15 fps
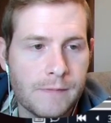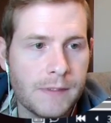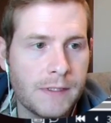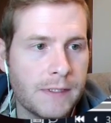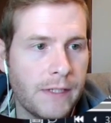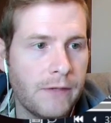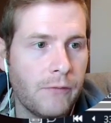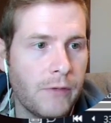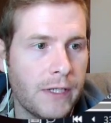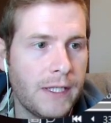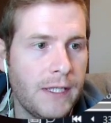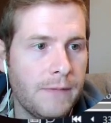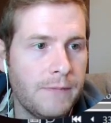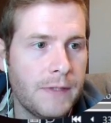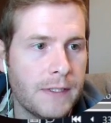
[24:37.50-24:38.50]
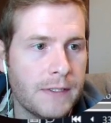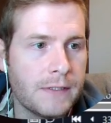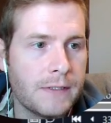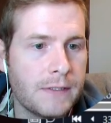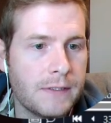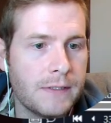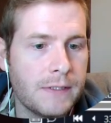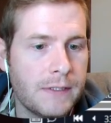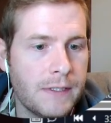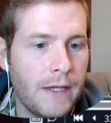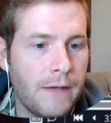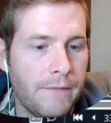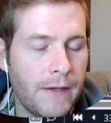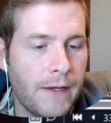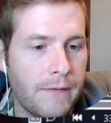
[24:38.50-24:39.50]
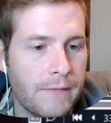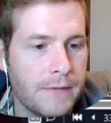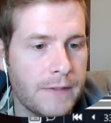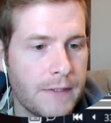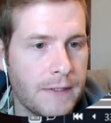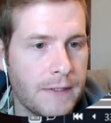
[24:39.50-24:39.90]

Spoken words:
I don't want to keep this stuff out.